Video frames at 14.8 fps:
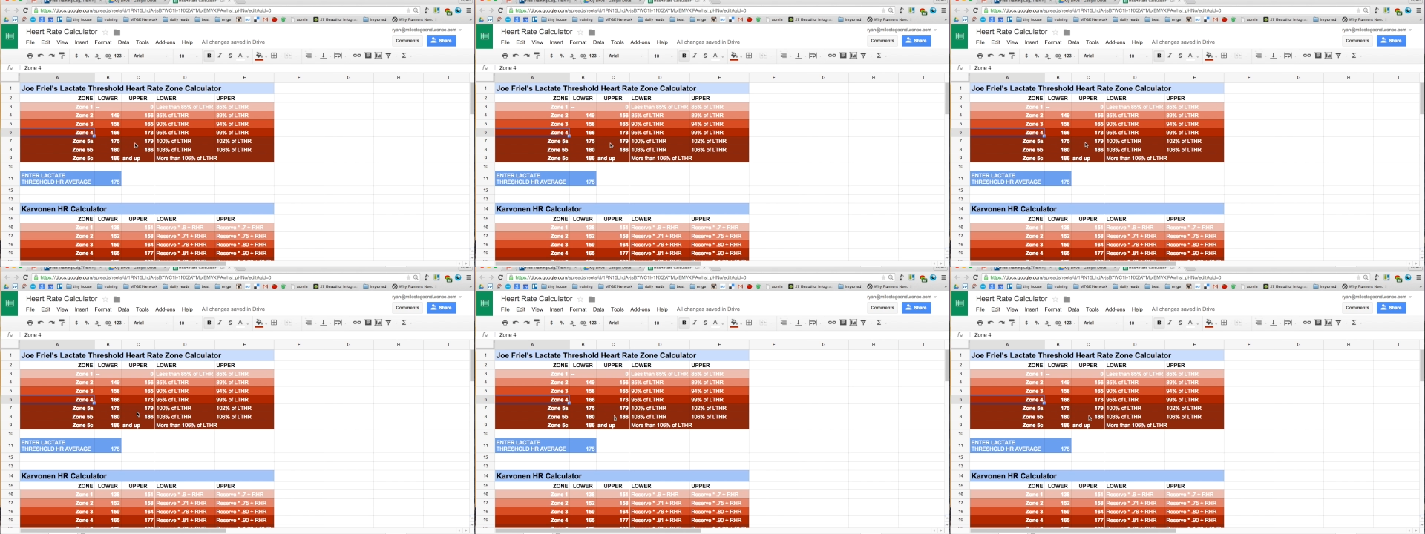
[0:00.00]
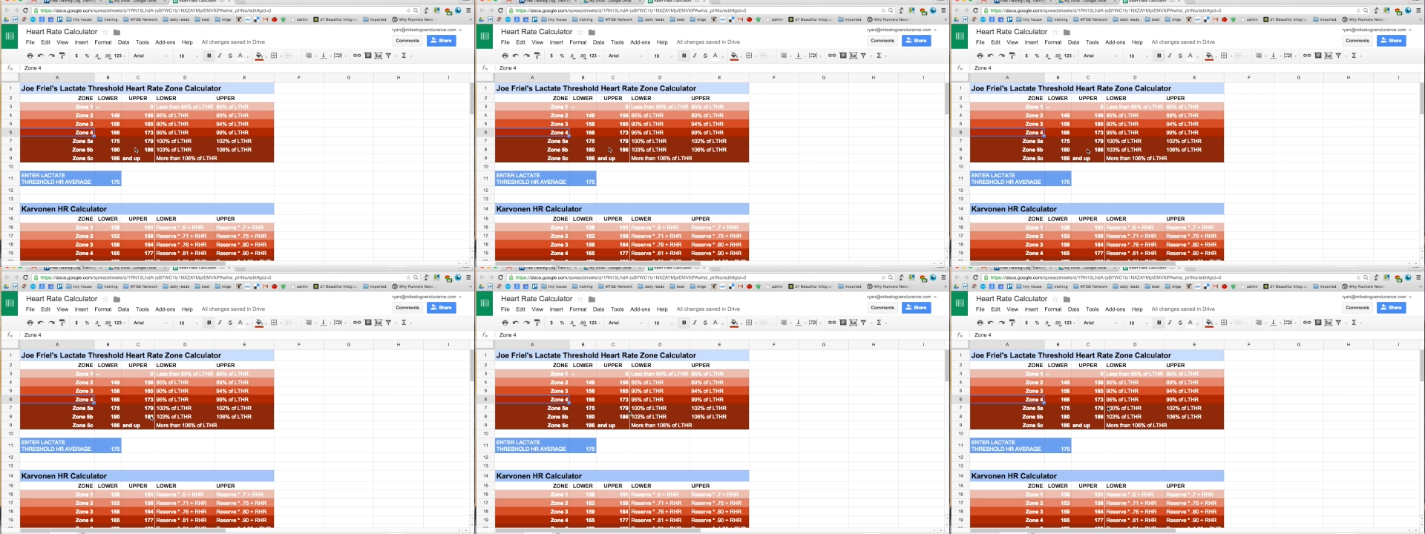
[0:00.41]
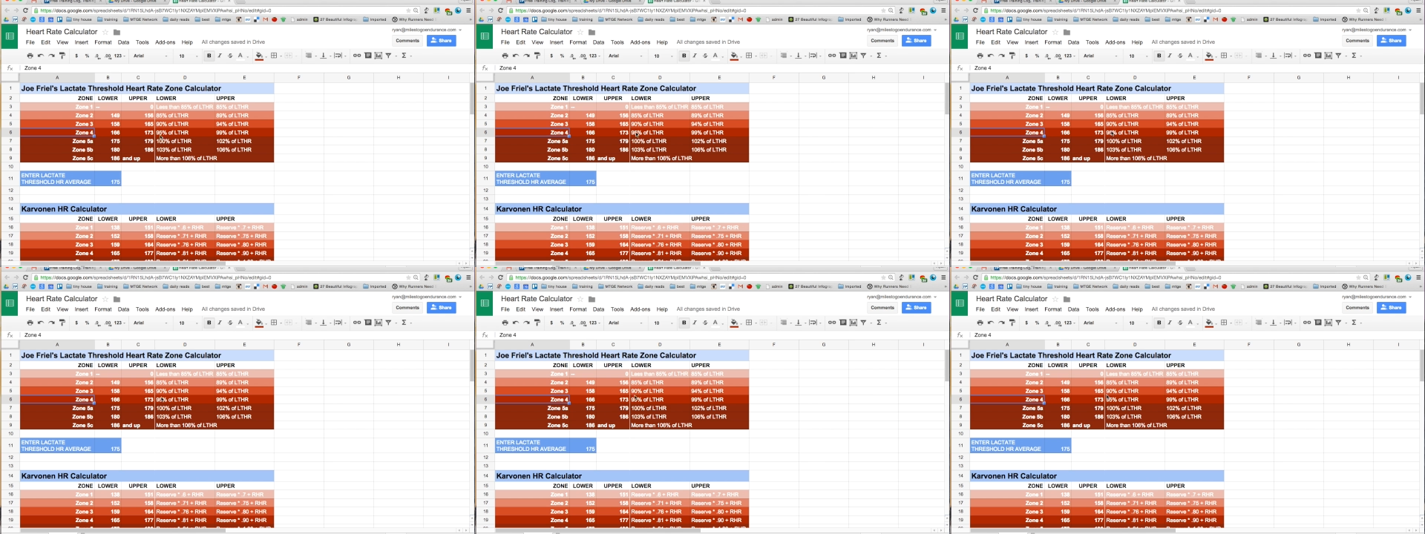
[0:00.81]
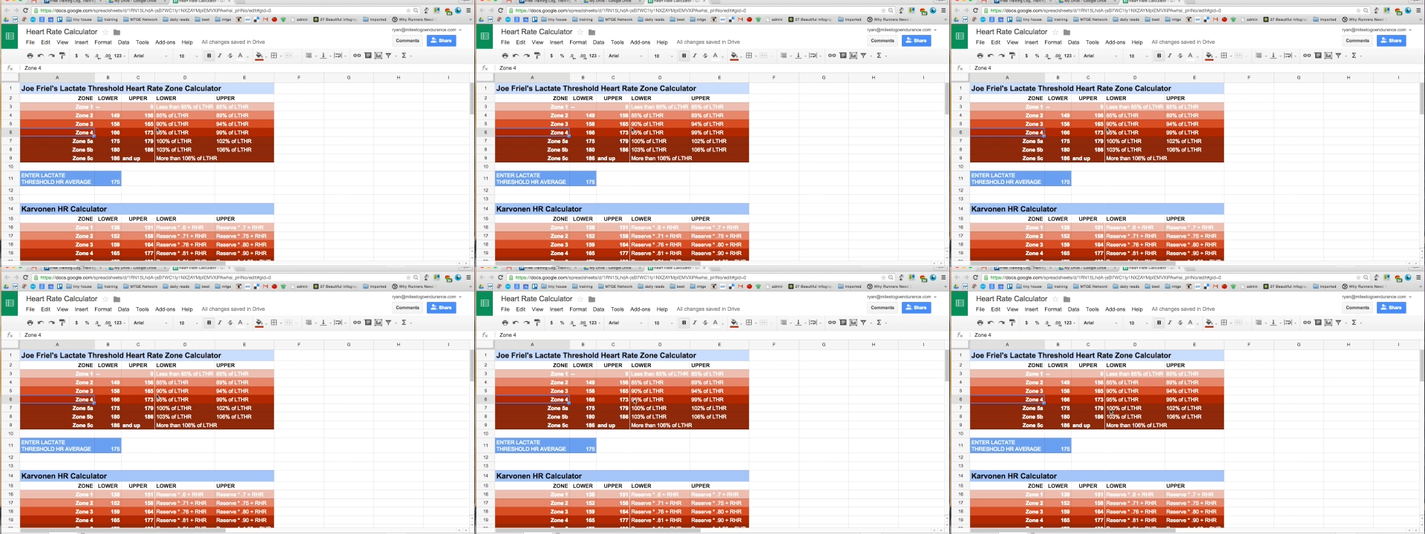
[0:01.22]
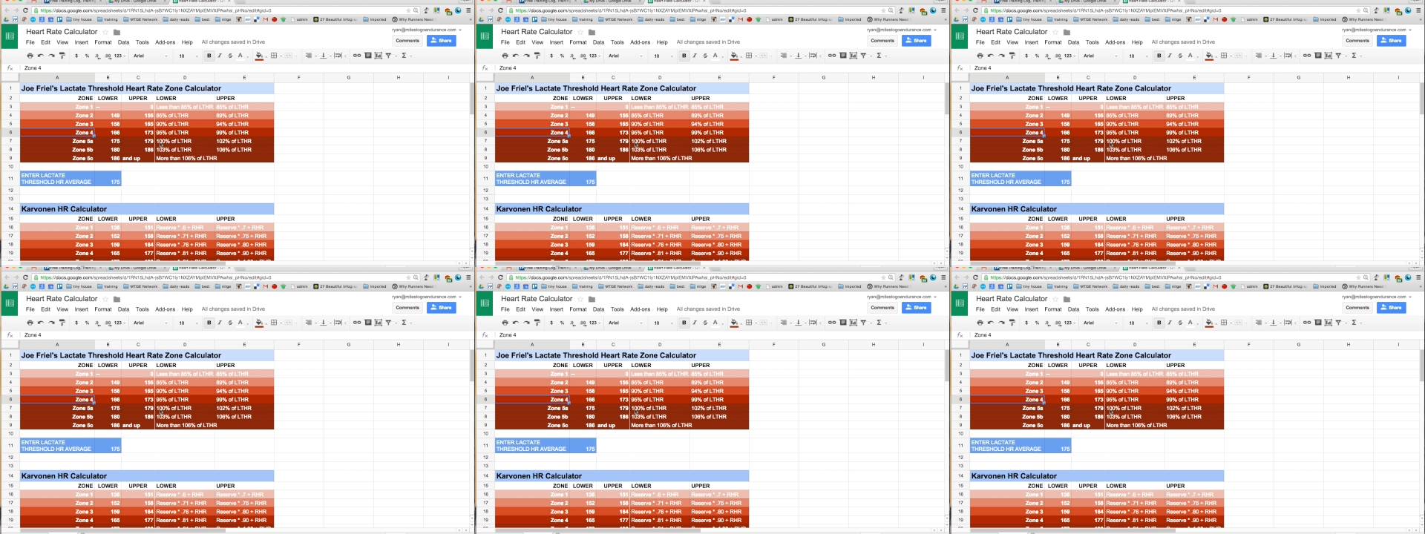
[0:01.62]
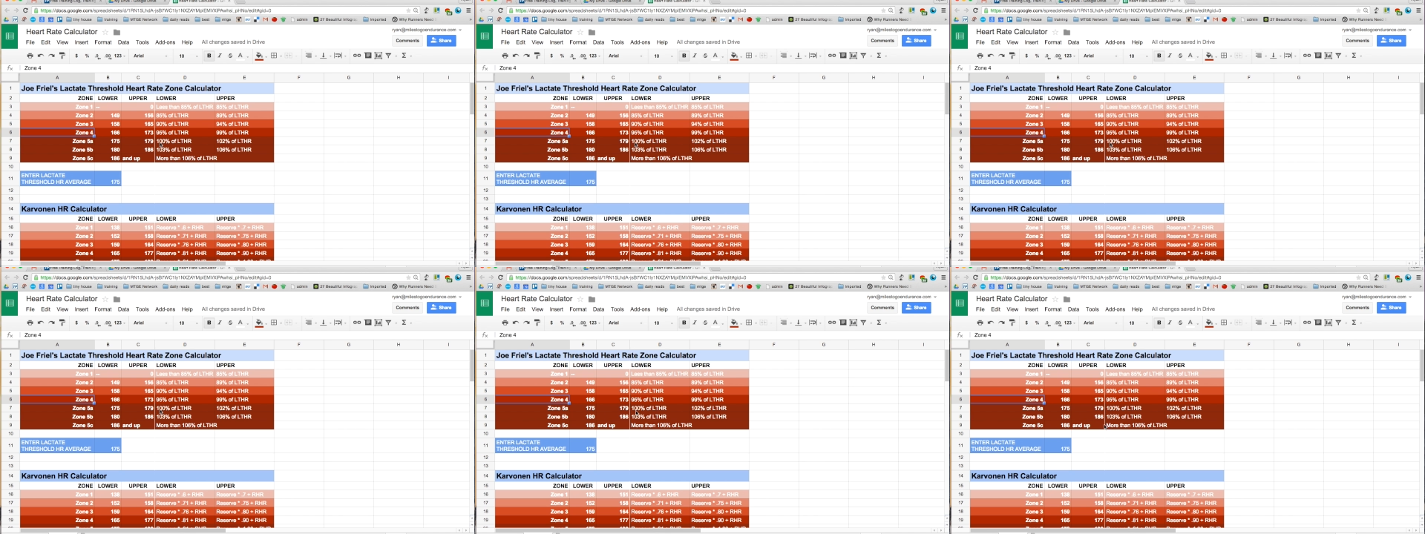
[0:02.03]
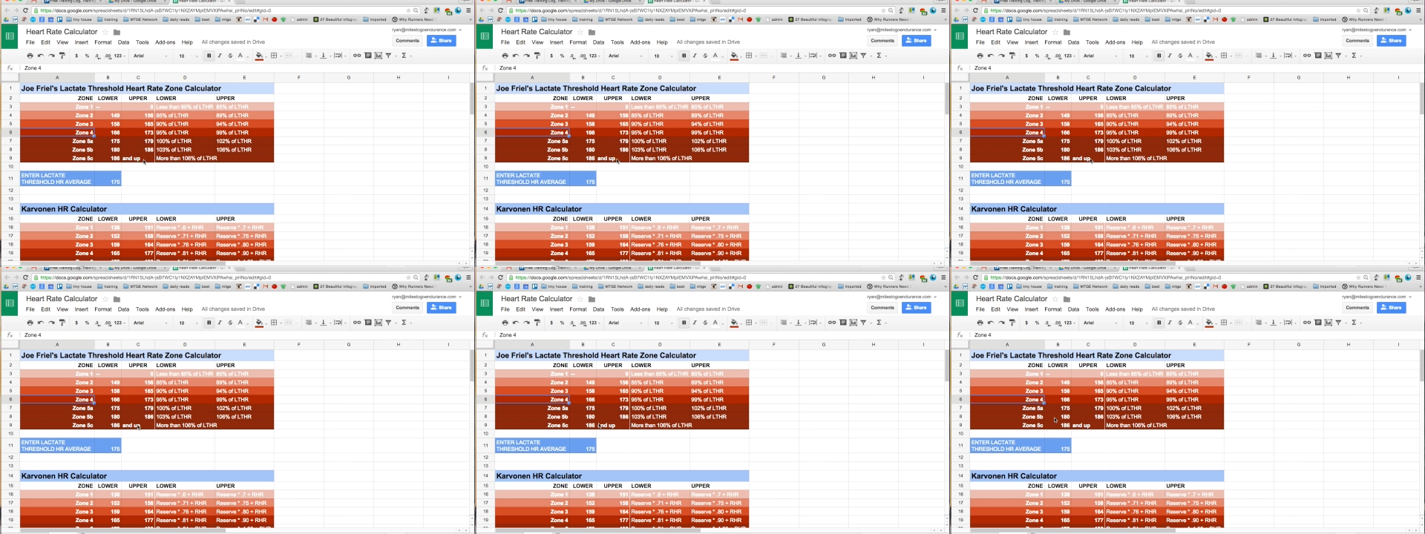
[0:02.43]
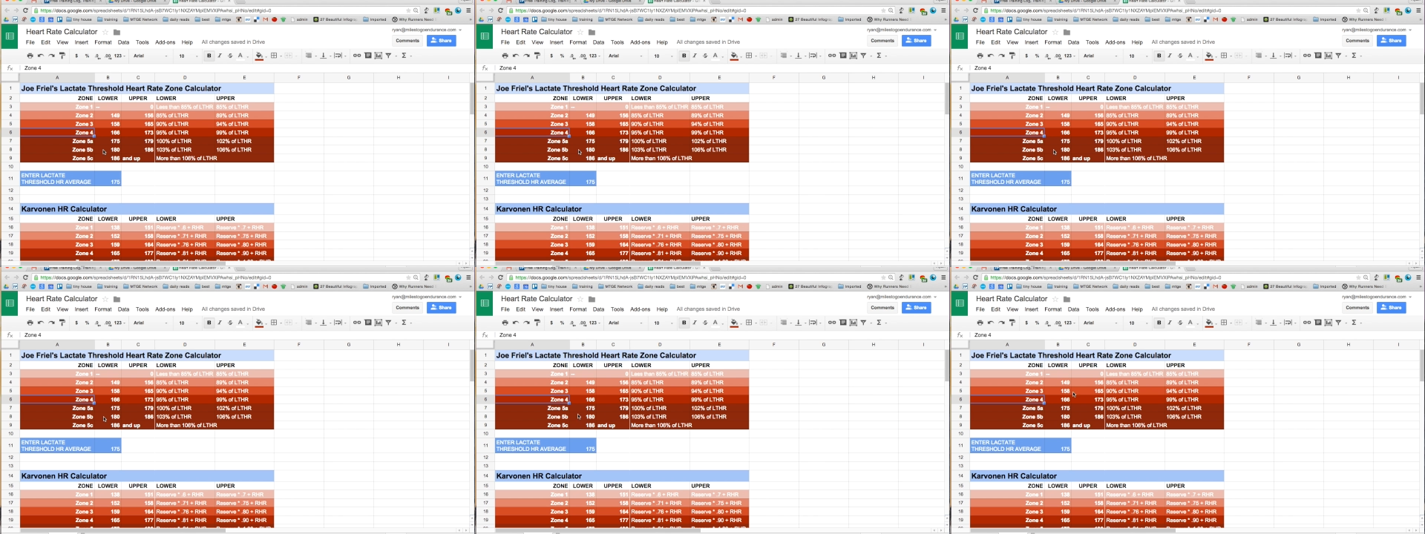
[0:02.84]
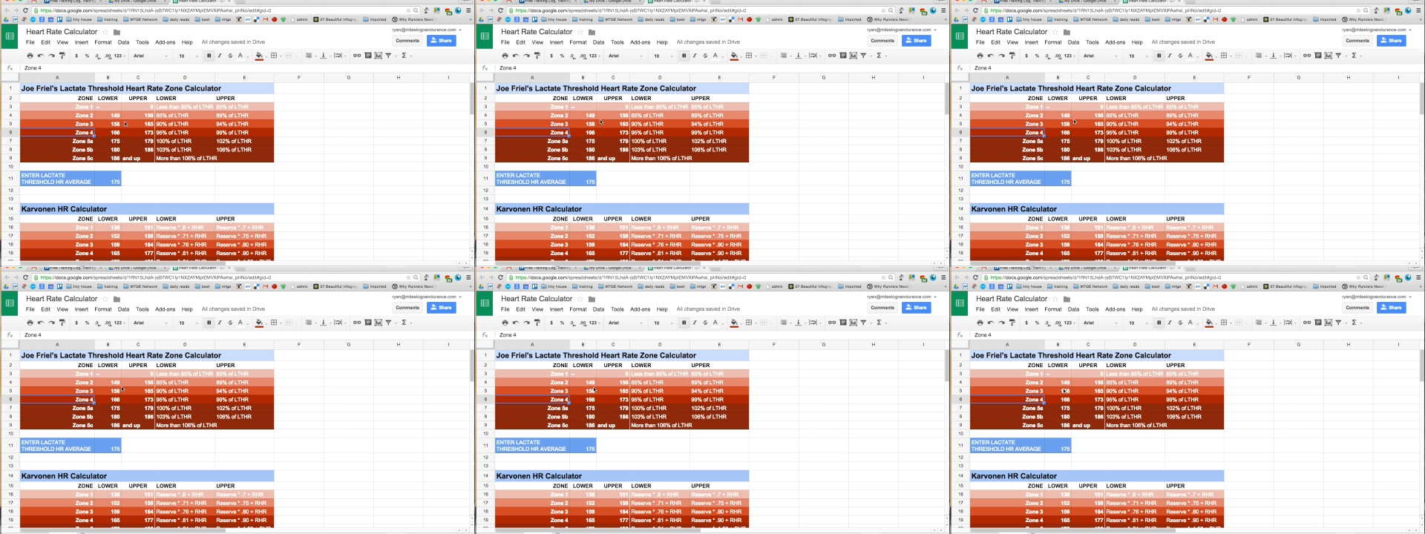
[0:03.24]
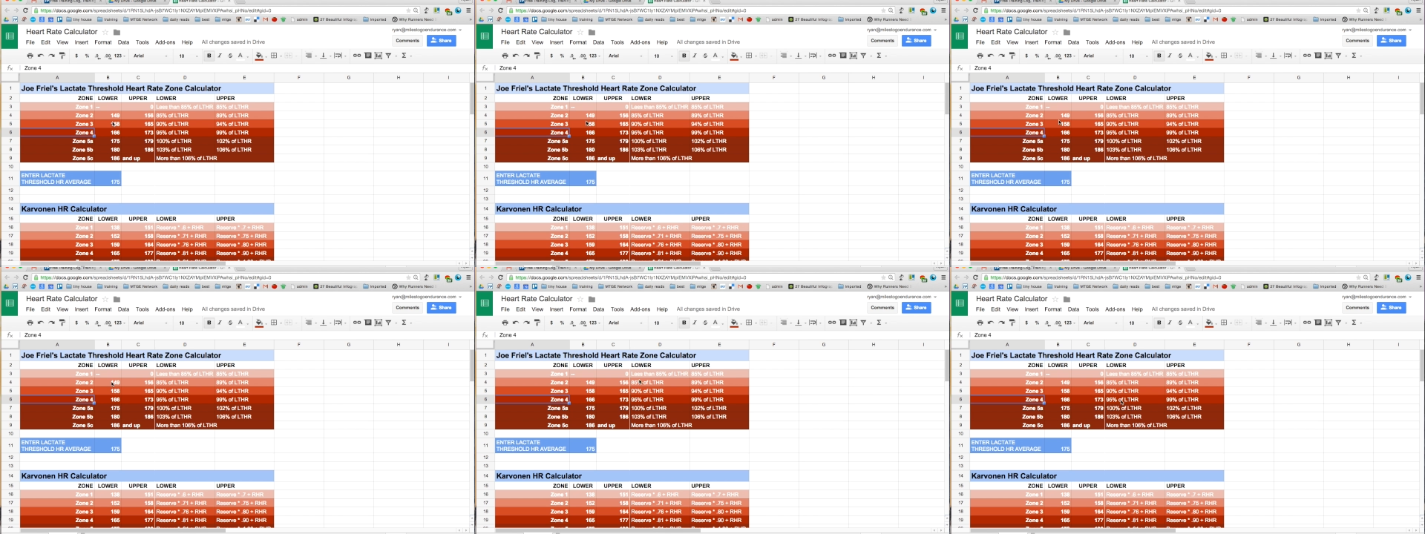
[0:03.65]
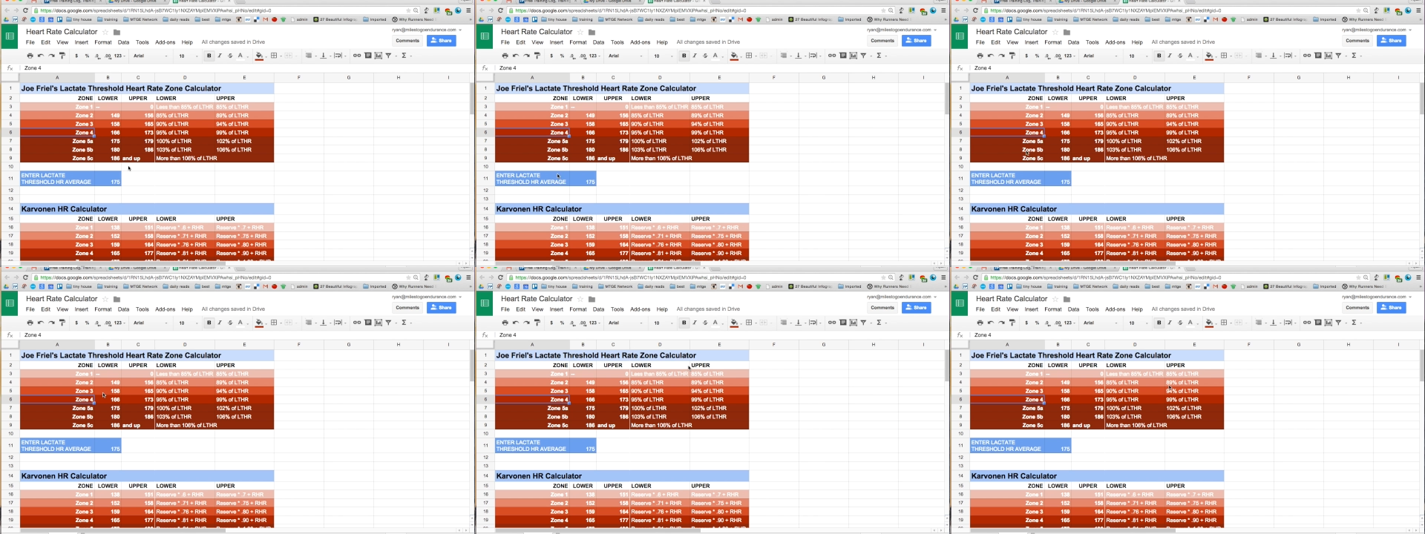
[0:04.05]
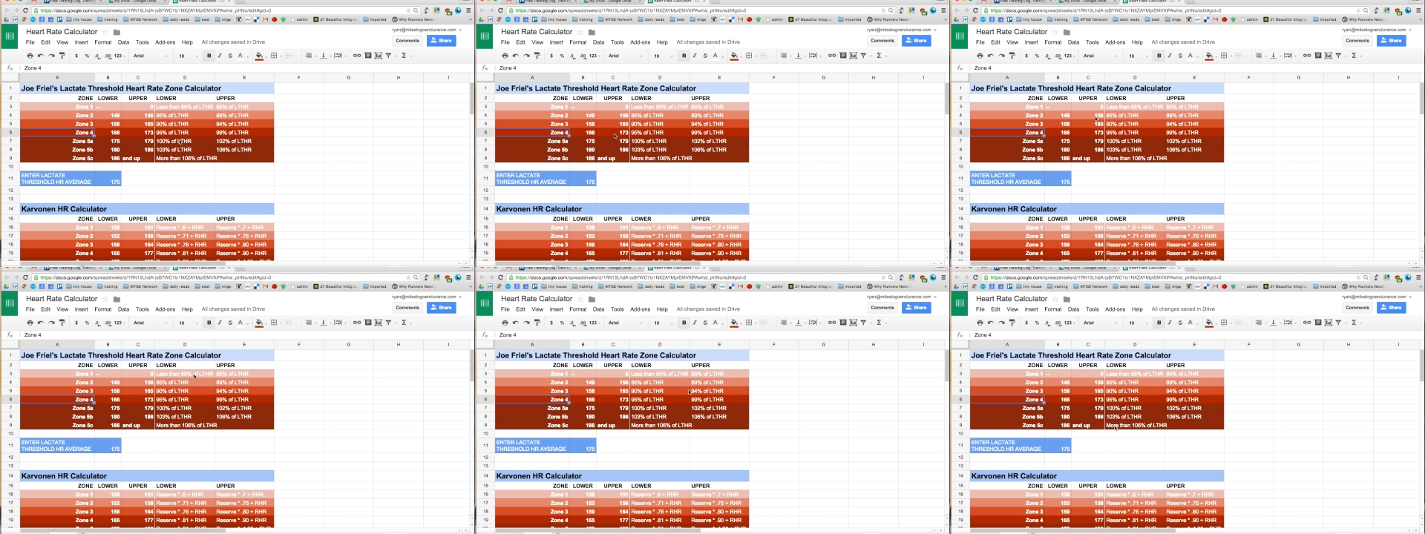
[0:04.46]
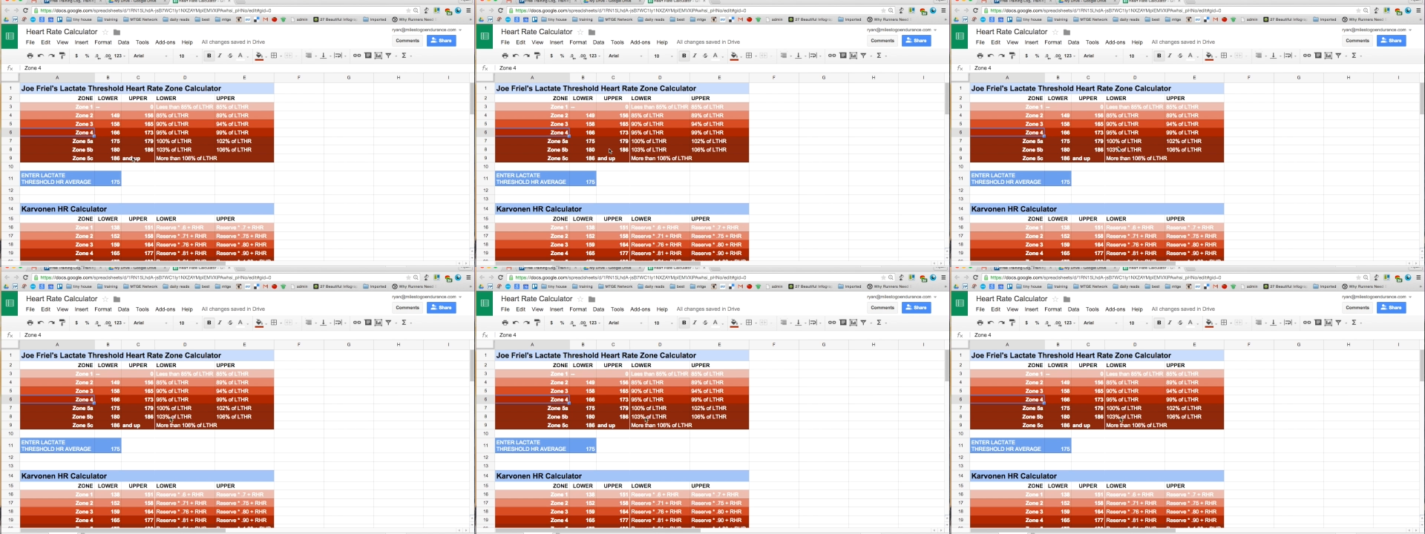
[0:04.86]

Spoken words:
No face is visible, so there are no lips to read.